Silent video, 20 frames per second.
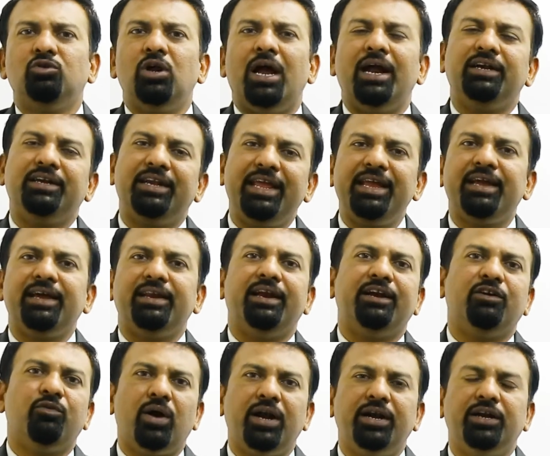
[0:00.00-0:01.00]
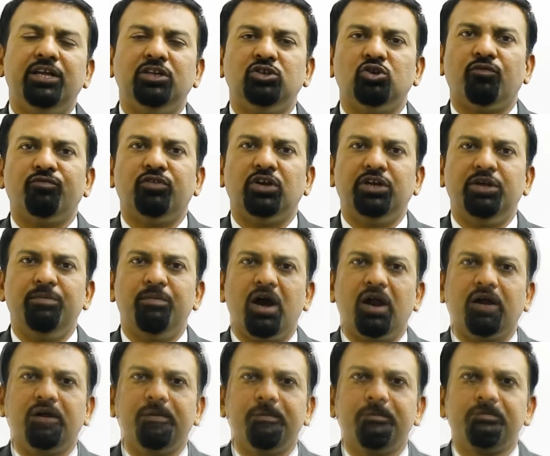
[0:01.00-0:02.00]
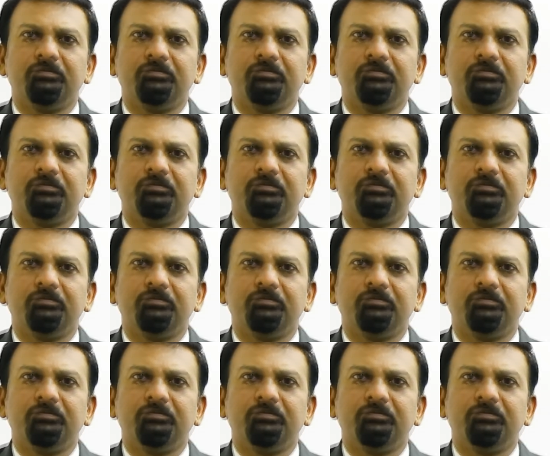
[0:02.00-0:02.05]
and take an advantage of the demand.